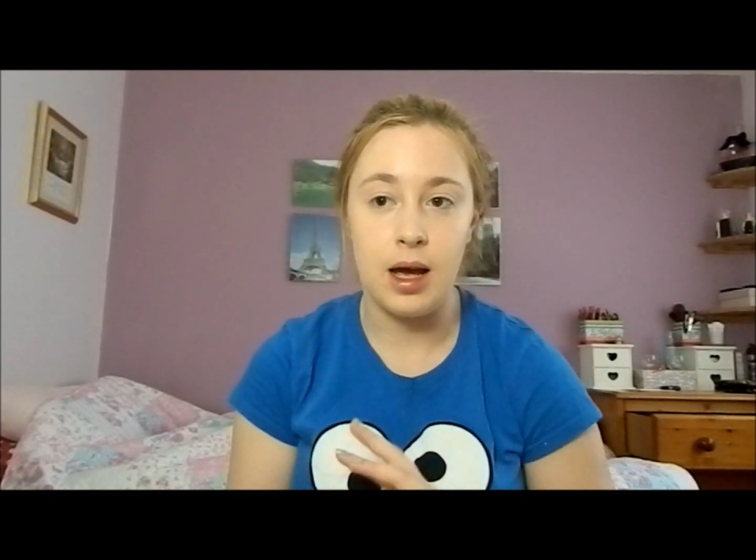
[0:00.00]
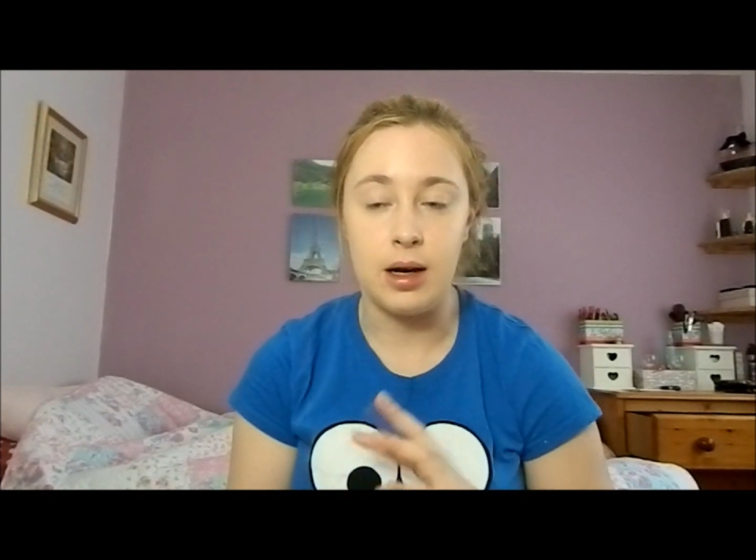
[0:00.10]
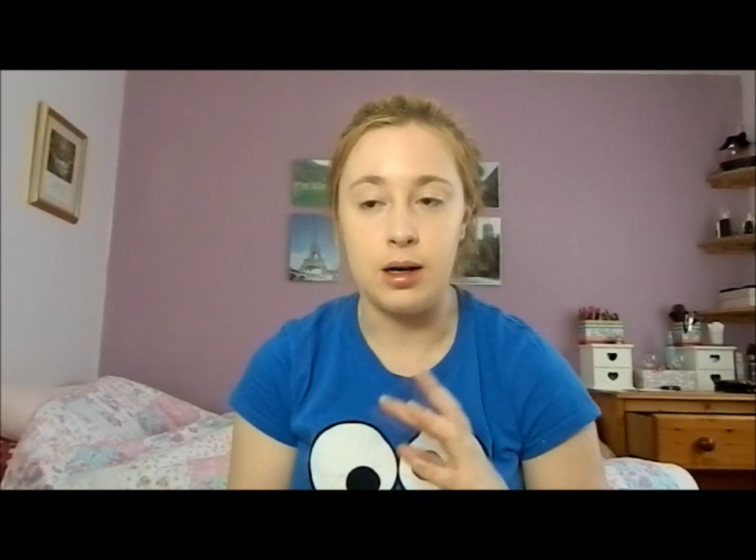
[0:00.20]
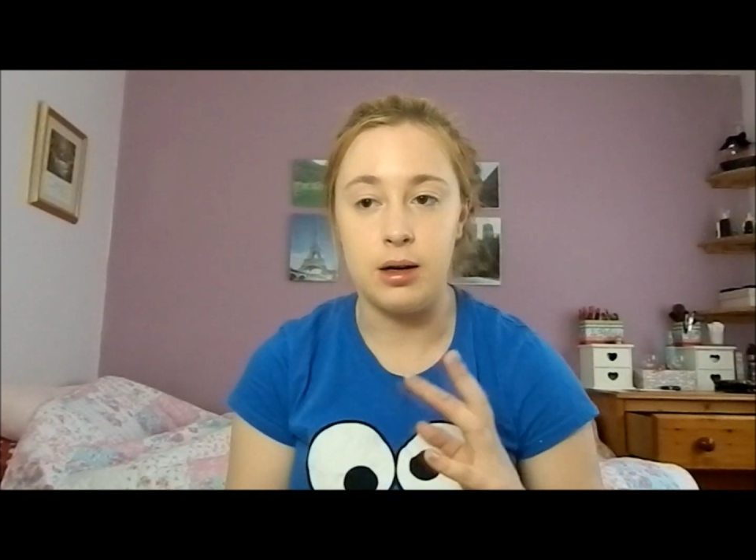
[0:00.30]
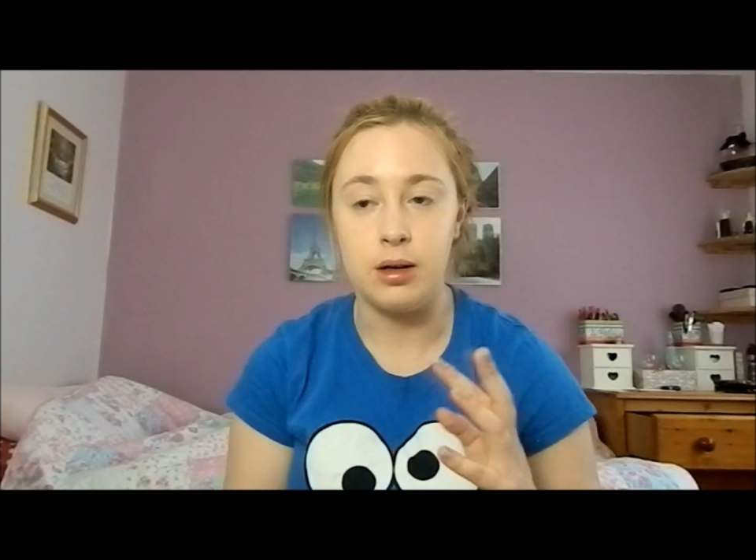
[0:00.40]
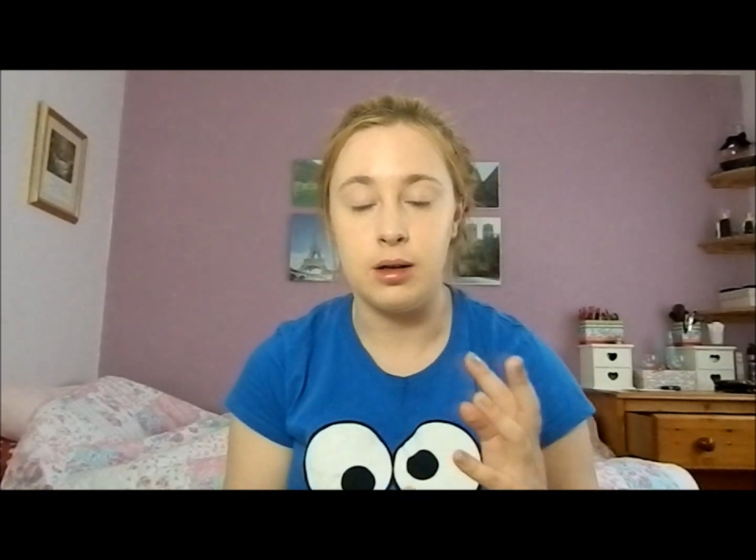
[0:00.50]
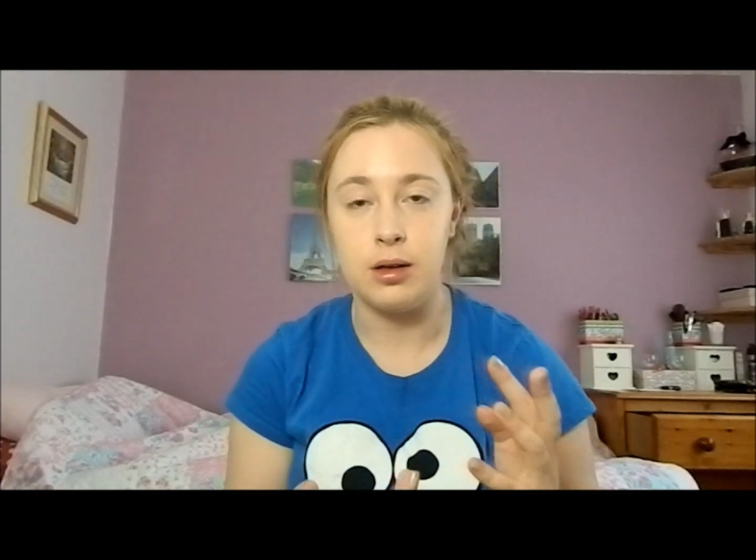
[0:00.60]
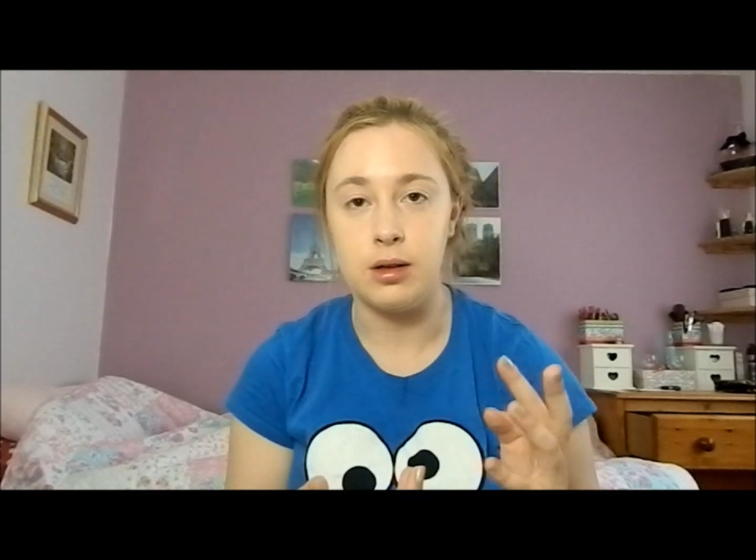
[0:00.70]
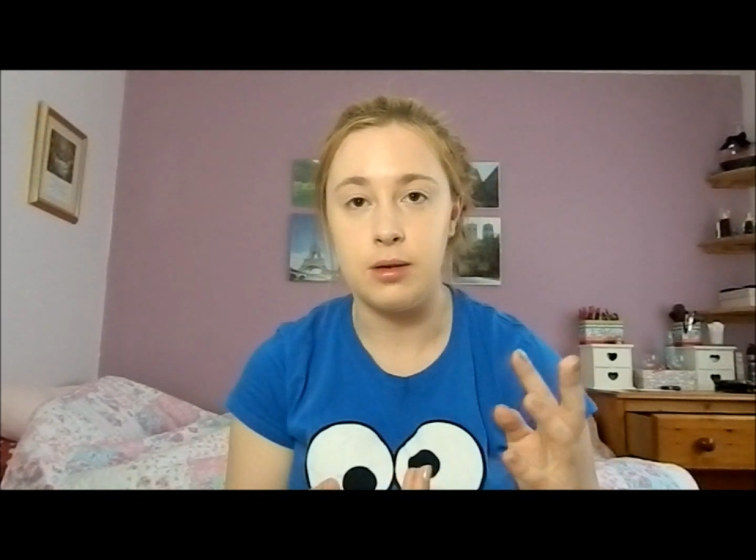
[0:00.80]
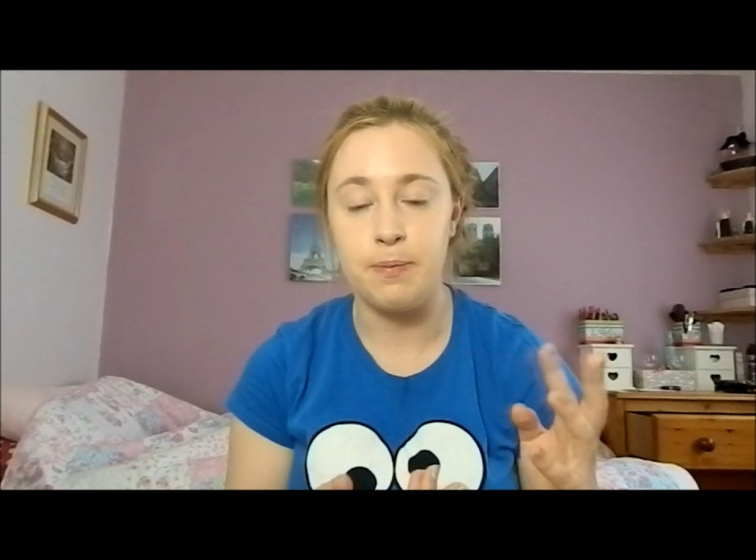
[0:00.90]

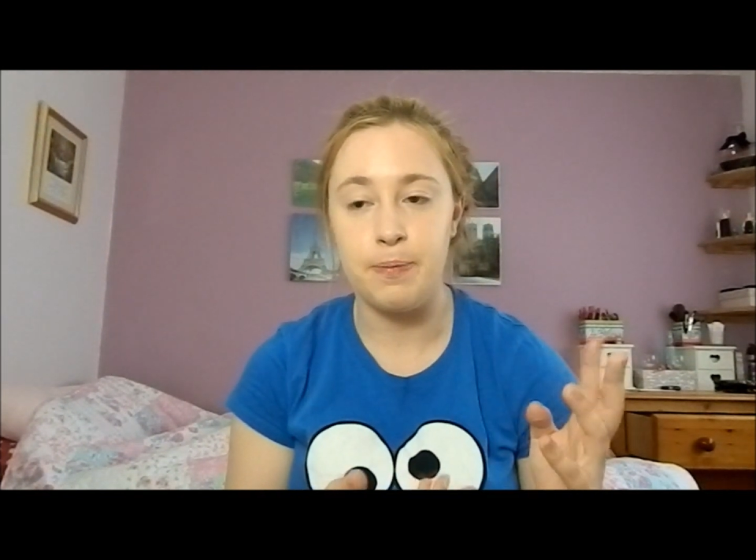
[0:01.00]
and